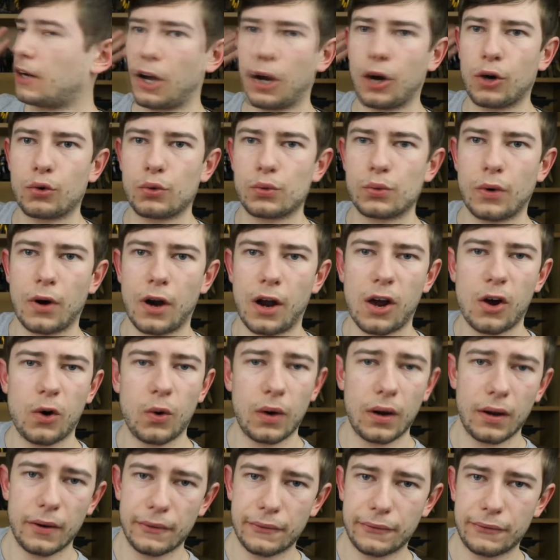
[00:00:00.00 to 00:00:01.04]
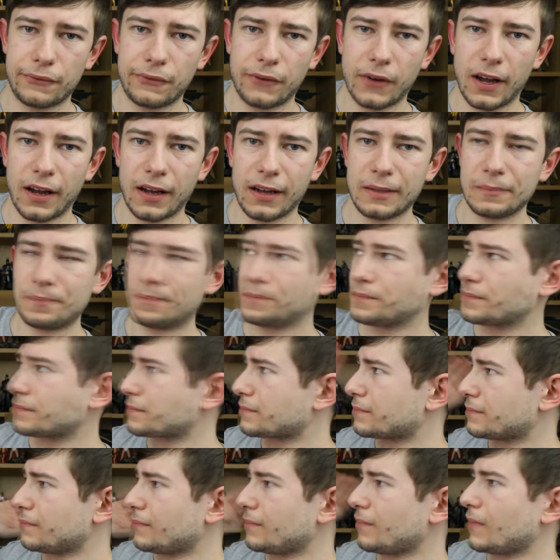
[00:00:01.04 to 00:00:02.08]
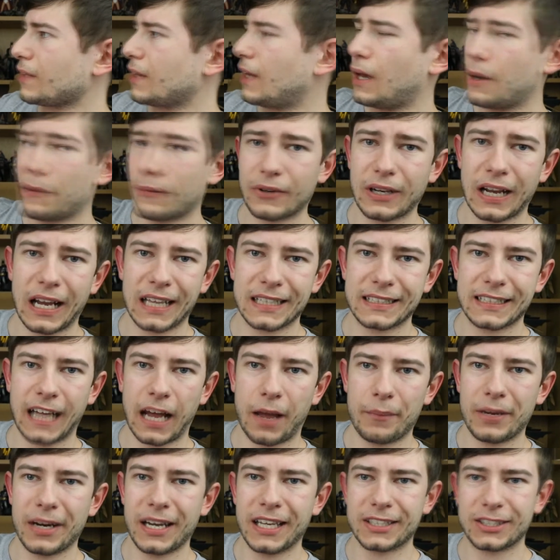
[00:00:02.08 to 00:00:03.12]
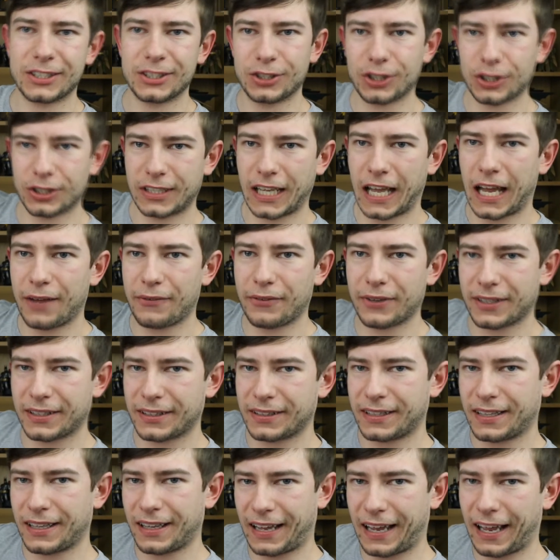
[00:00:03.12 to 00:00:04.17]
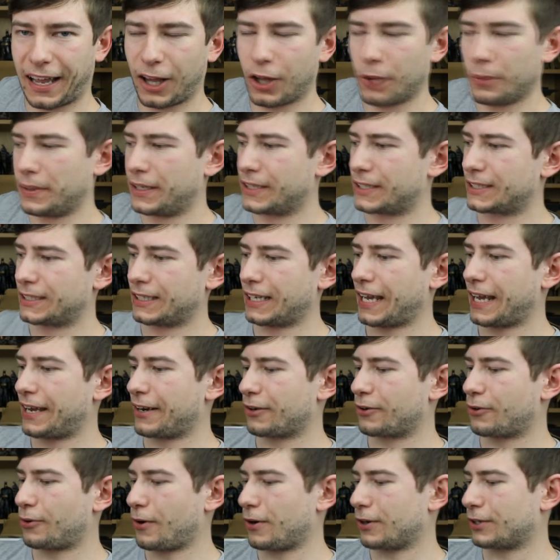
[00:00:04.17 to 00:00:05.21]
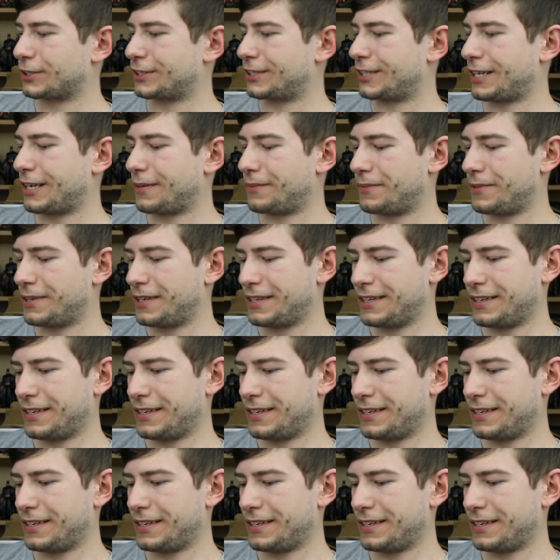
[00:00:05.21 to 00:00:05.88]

a row of glass cabinets and just having the helmets laid across them.